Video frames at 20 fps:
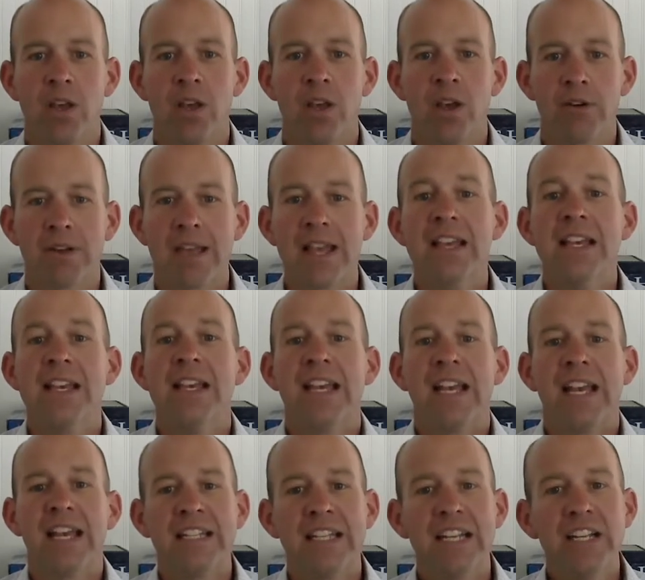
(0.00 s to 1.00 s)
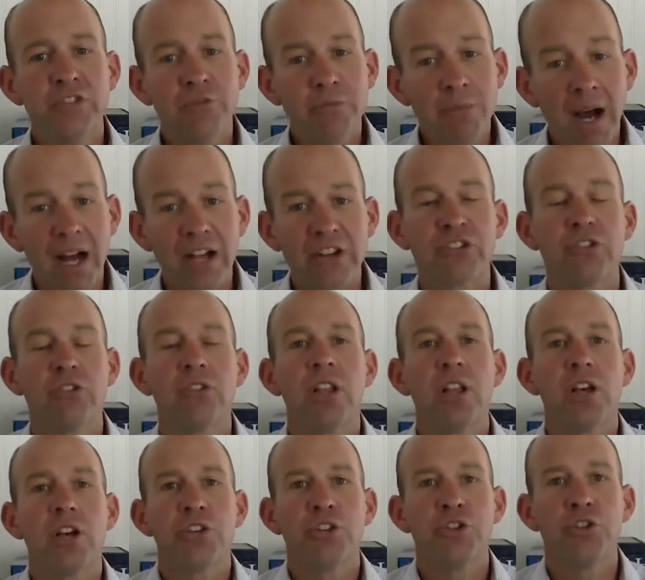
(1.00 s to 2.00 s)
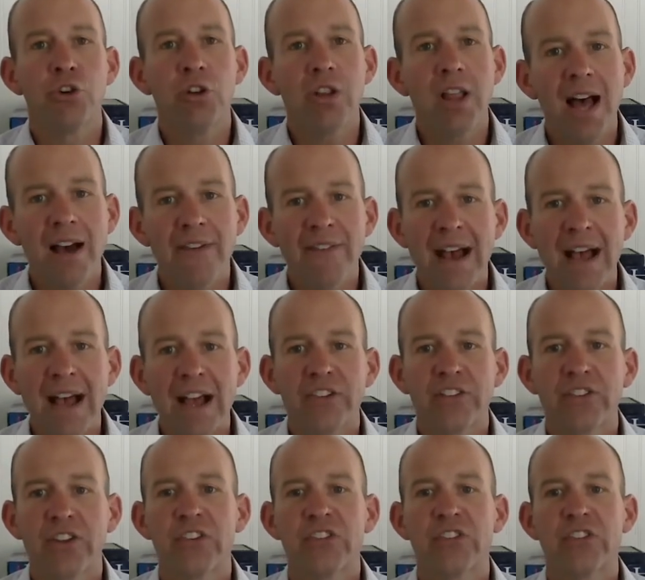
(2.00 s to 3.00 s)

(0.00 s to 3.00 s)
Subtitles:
Okay, in each module, you'll have access